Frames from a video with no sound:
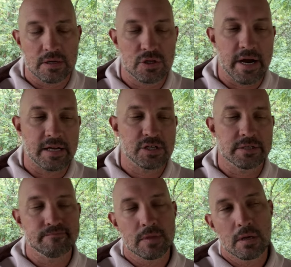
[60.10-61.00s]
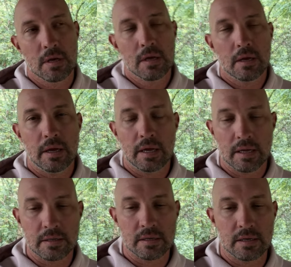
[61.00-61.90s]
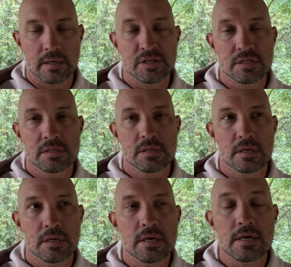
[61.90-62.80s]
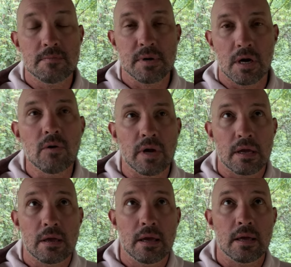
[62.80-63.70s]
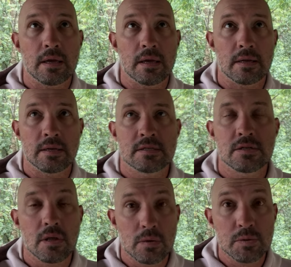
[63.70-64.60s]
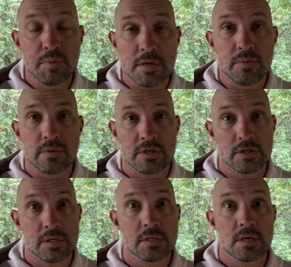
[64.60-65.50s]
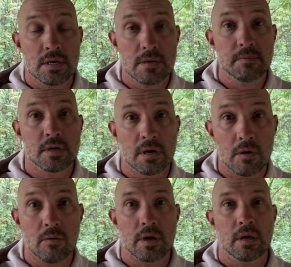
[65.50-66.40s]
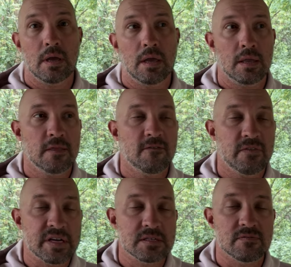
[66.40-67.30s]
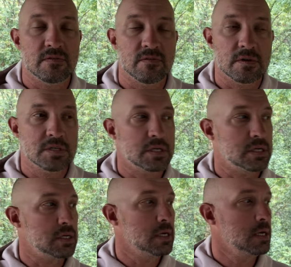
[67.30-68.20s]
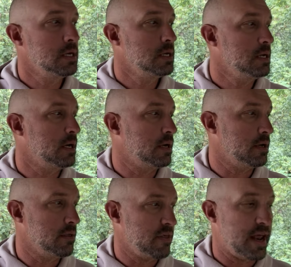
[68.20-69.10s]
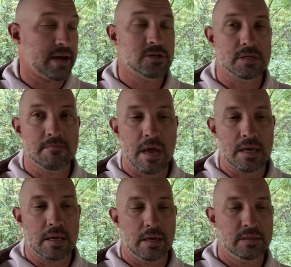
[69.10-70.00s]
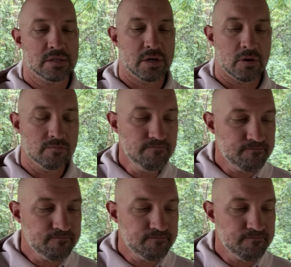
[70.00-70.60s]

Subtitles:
of traction, and they just keep going. And it's those people that just keep going in the face of adversity that actually make it. So,